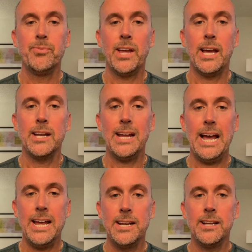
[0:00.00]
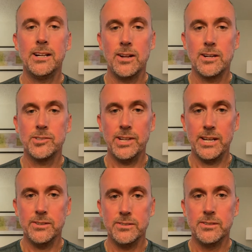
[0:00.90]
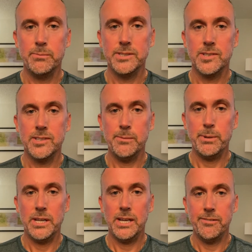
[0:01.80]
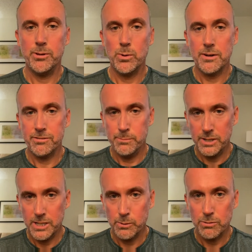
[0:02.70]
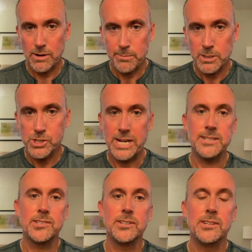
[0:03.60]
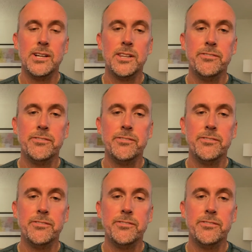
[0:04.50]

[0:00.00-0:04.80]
And in Clarksdale, Mississippi, if you are familiar with Robert Johnson, the